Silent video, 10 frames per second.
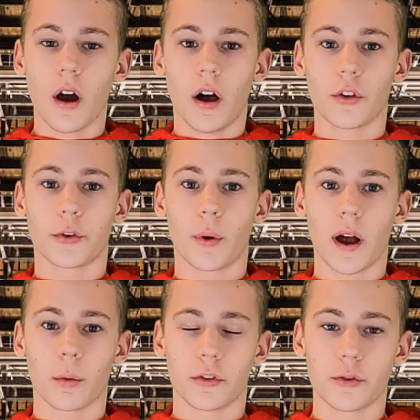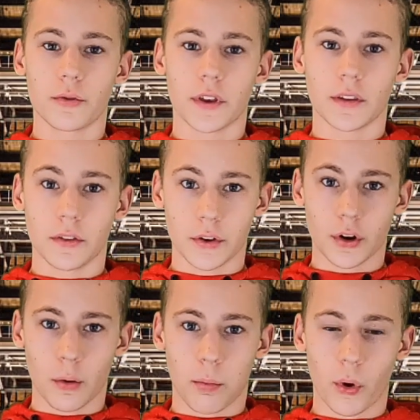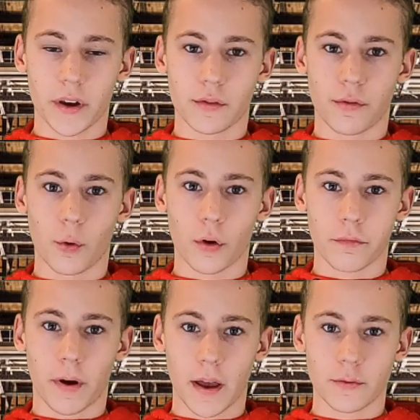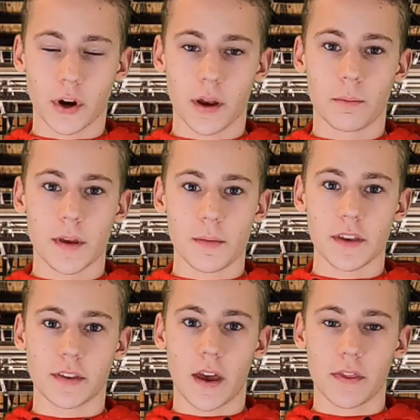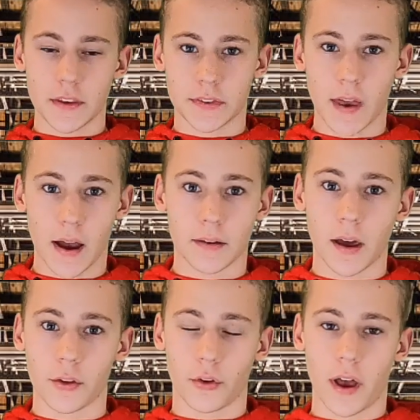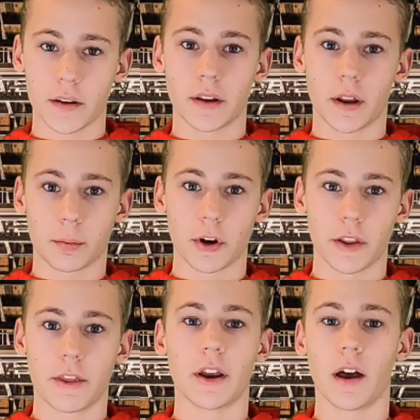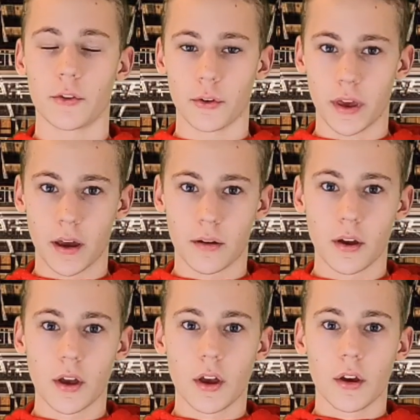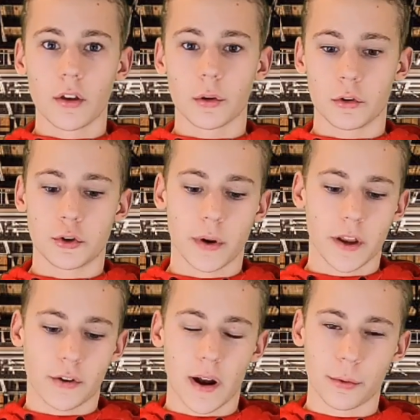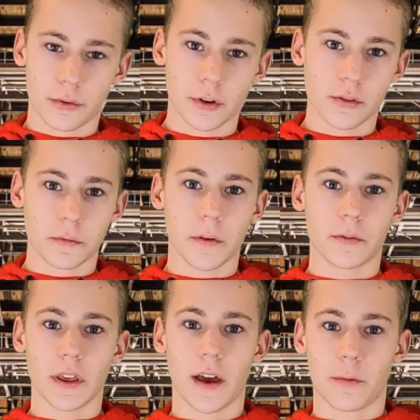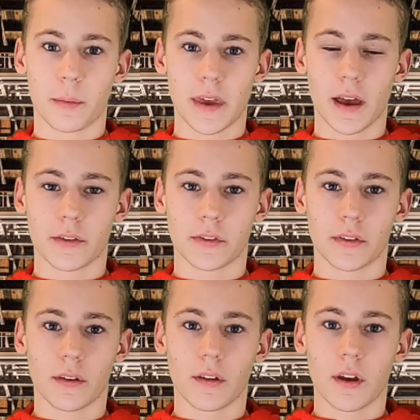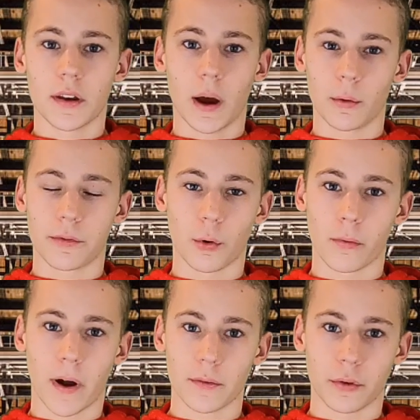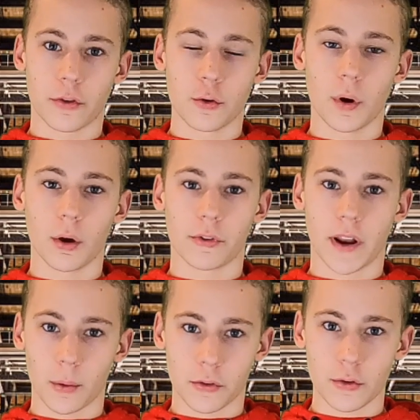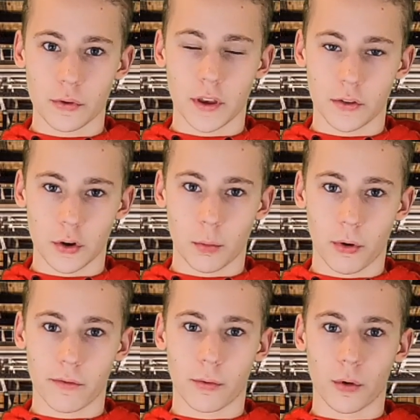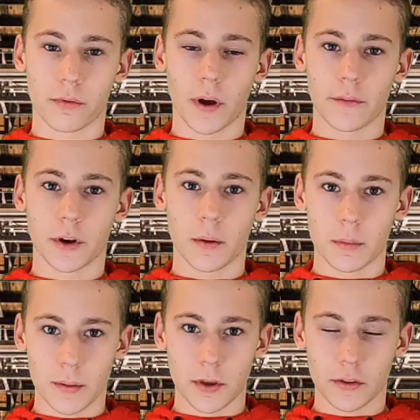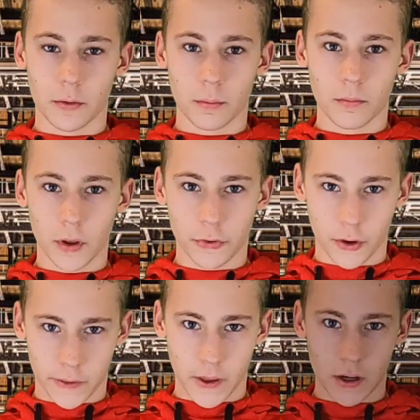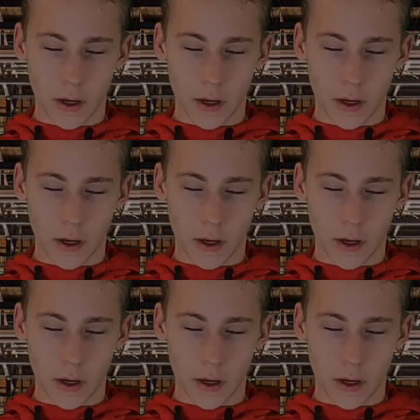Also, I was using 0.45 gram BBs and the stock nozzle. I had not upgraded the nozzle yet. So it was shooting at around 350 FPS, not with 4.5s, with 2.0s, and I was using 0.45 gram BBs. Let's look at that